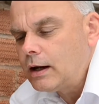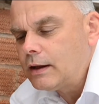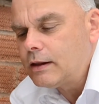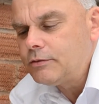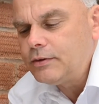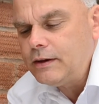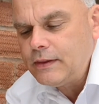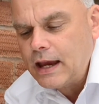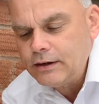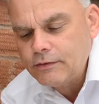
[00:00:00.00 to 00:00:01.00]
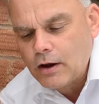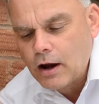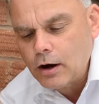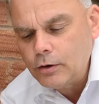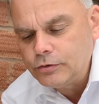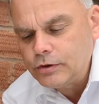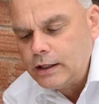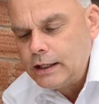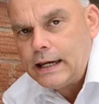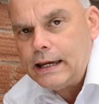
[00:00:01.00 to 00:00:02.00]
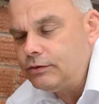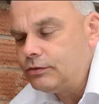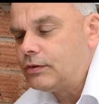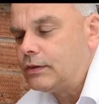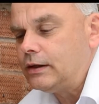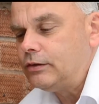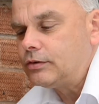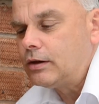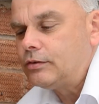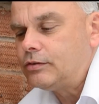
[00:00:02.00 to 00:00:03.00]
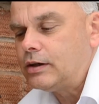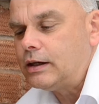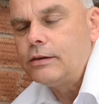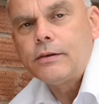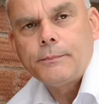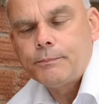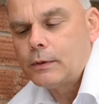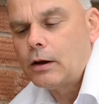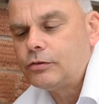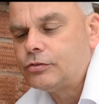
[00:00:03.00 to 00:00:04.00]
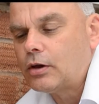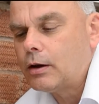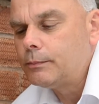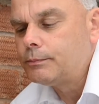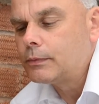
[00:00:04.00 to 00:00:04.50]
and then feed the end of the hose into these teeth, like so.